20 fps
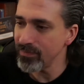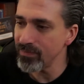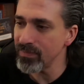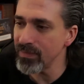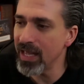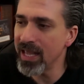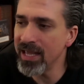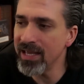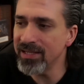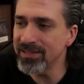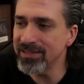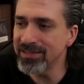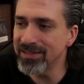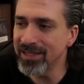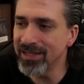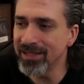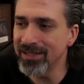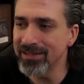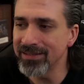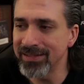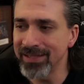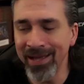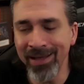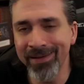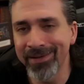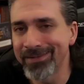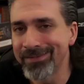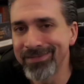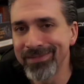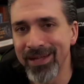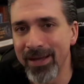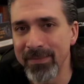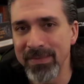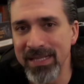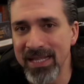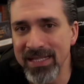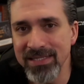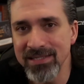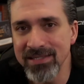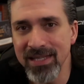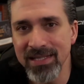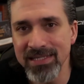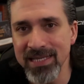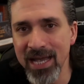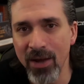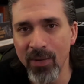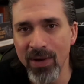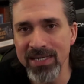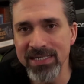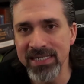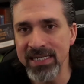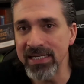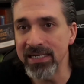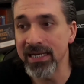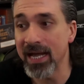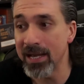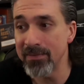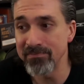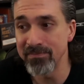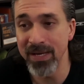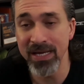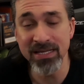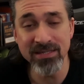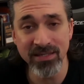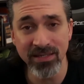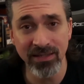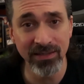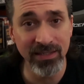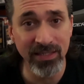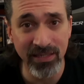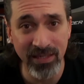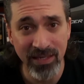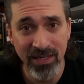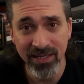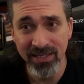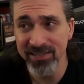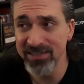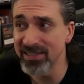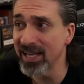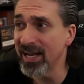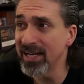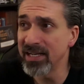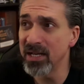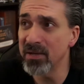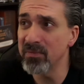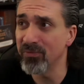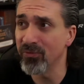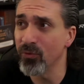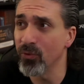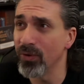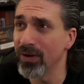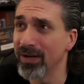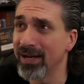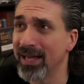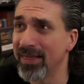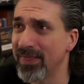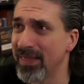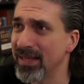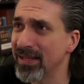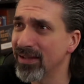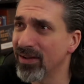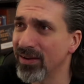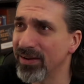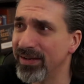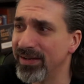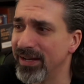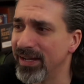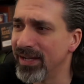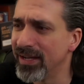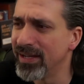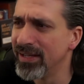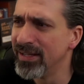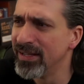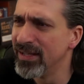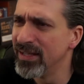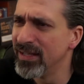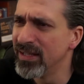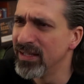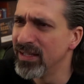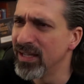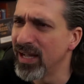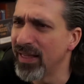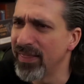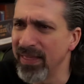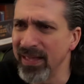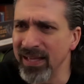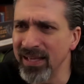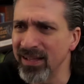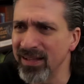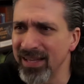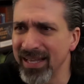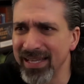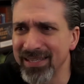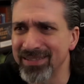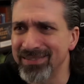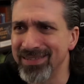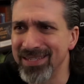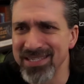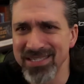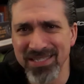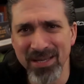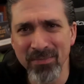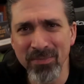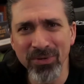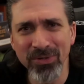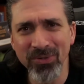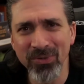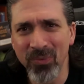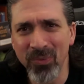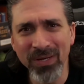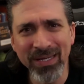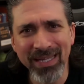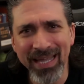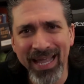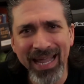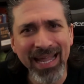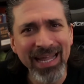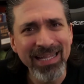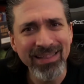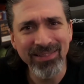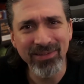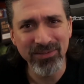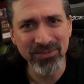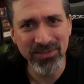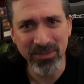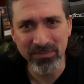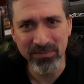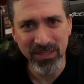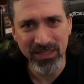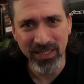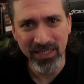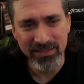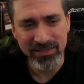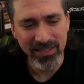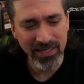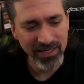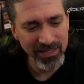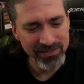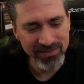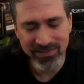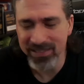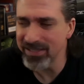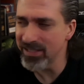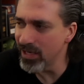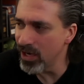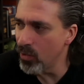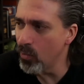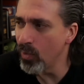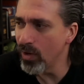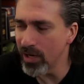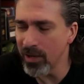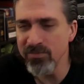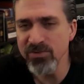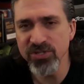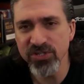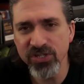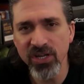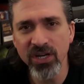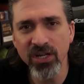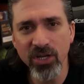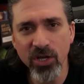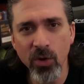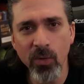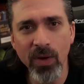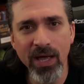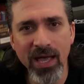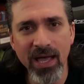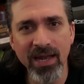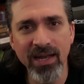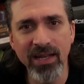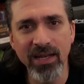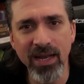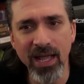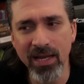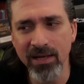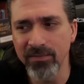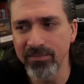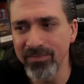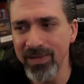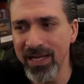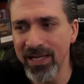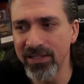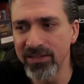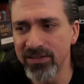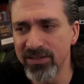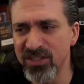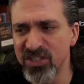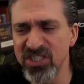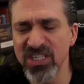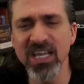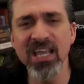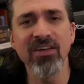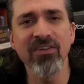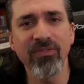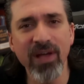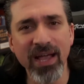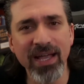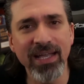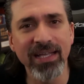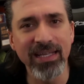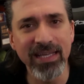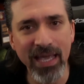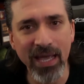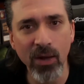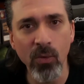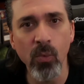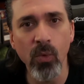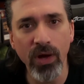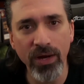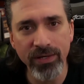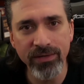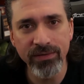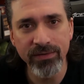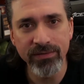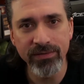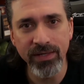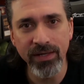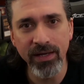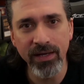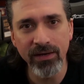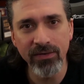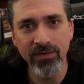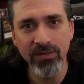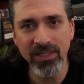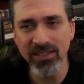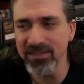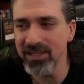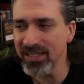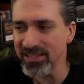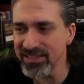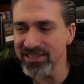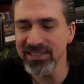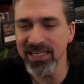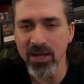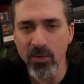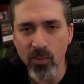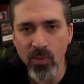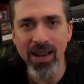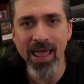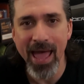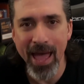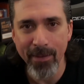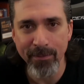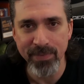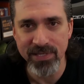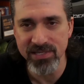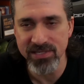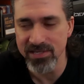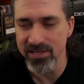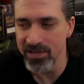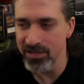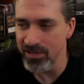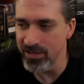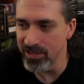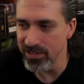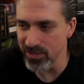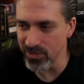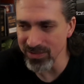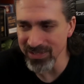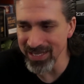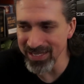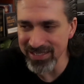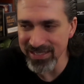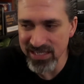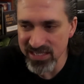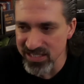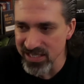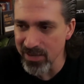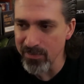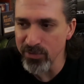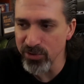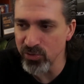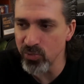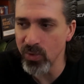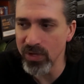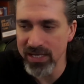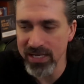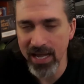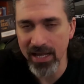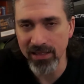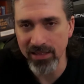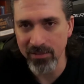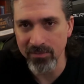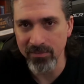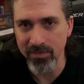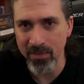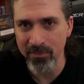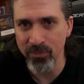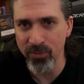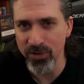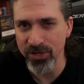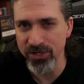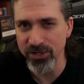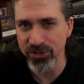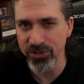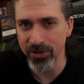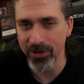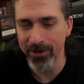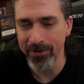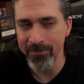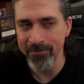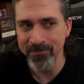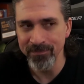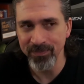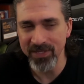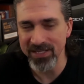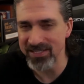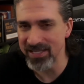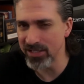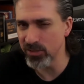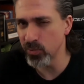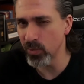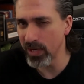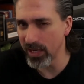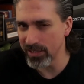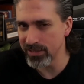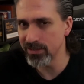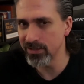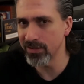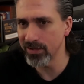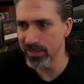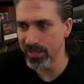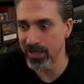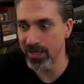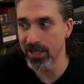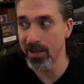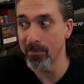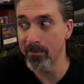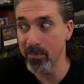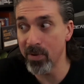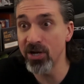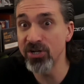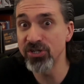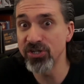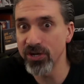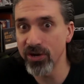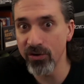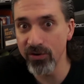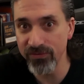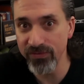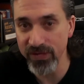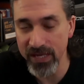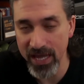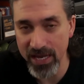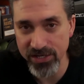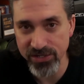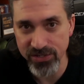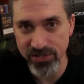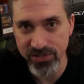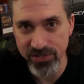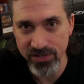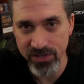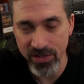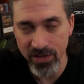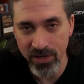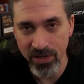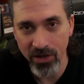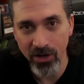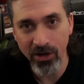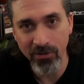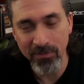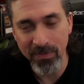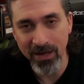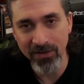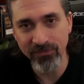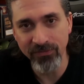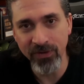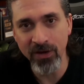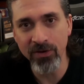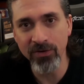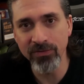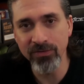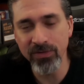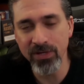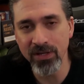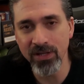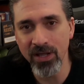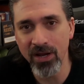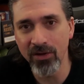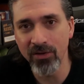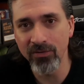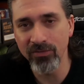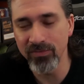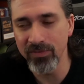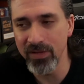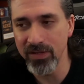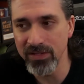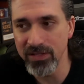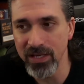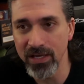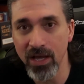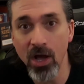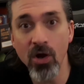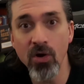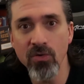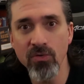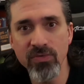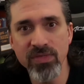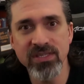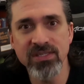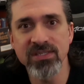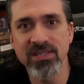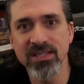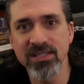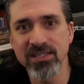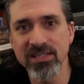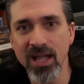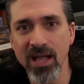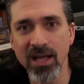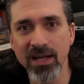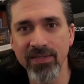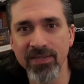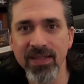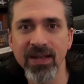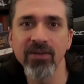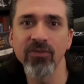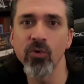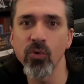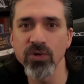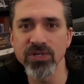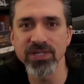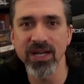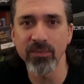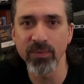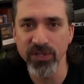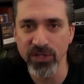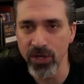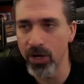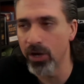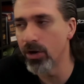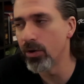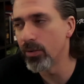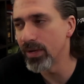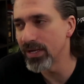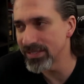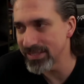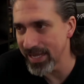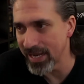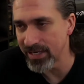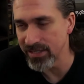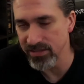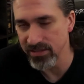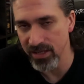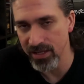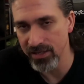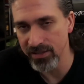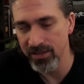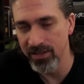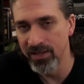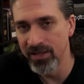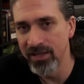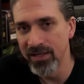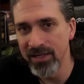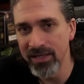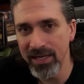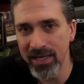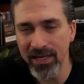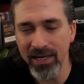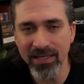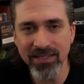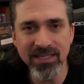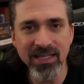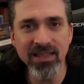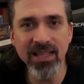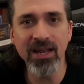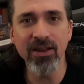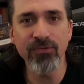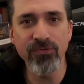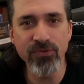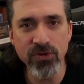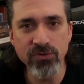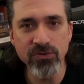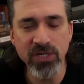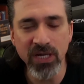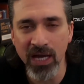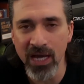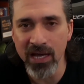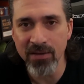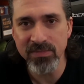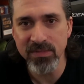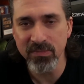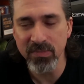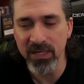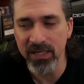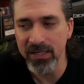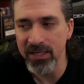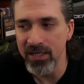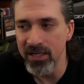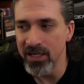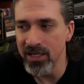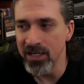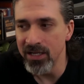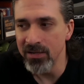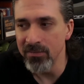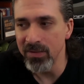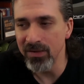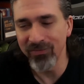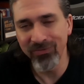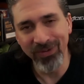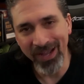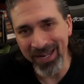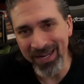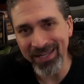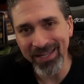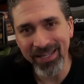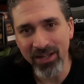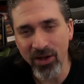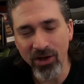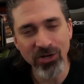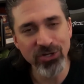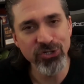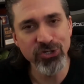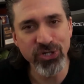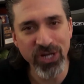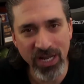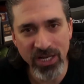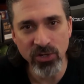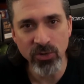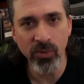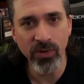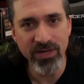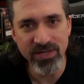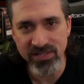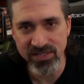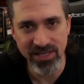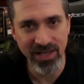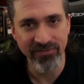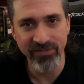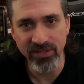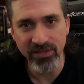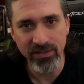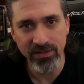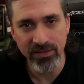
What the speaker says: And yeah, I mean, that's how I did it. I basically signed up for it, I think like December 28th or something like that. I said, you know what, I'm just going to go ahead and see if I can get one. You know, let's see what happens. So it was like December 28th, I'm pretty sure, because that's when I started getting a bunch of notifications on my phone. And, you know, it's like, oh, this is in stock. And then, of course, I would go and it's out of stock. And I did that a few times. But finally, on January 7th,